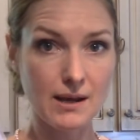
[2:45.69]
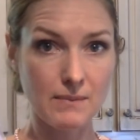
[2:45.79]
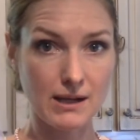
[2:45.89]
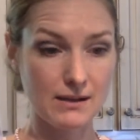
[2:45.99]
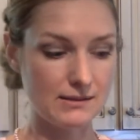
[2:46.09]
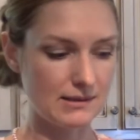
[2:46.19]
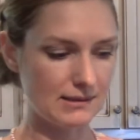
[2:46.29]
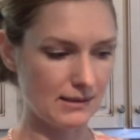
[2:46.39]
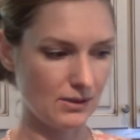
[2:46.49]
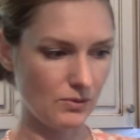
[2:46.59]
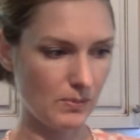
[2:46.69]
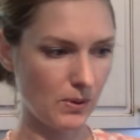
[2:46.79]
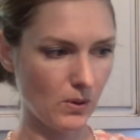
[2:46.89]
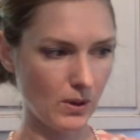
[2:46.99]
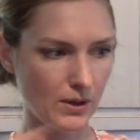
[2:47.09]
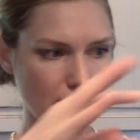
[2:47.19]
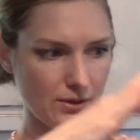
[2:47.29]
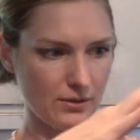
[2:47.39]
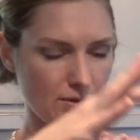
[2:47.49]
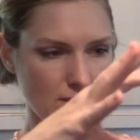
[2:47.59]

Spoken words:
because you would pour